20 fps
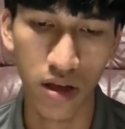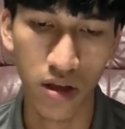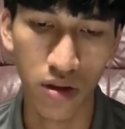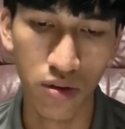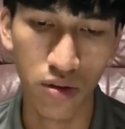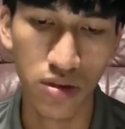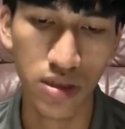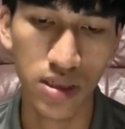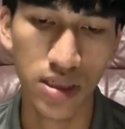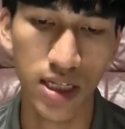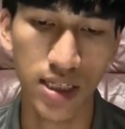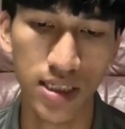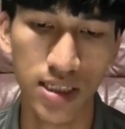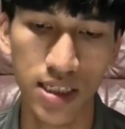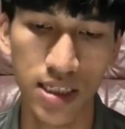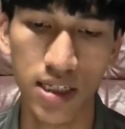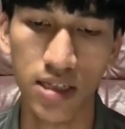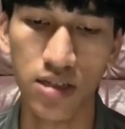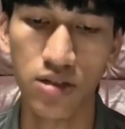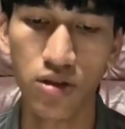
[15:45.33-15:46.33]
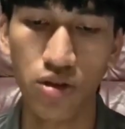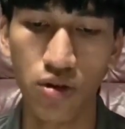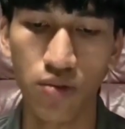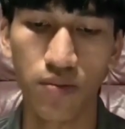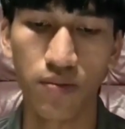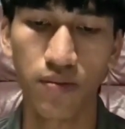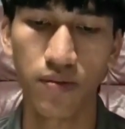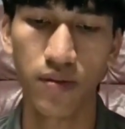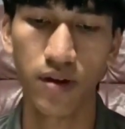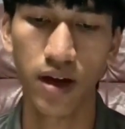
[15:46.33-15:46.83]
eustachian tube
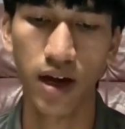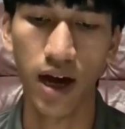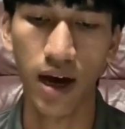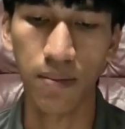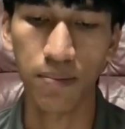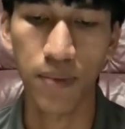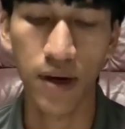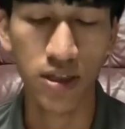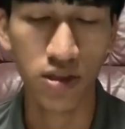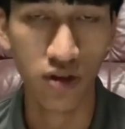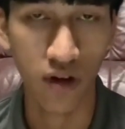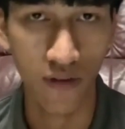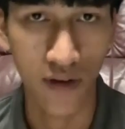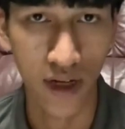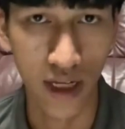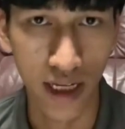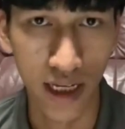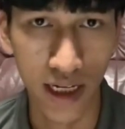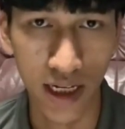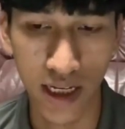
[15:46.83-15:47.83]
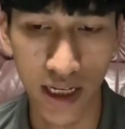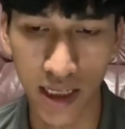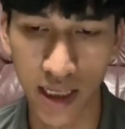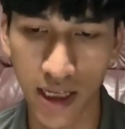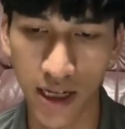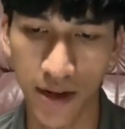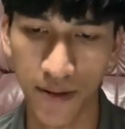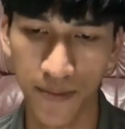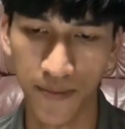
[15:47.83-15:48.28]
are parts of the inner ear.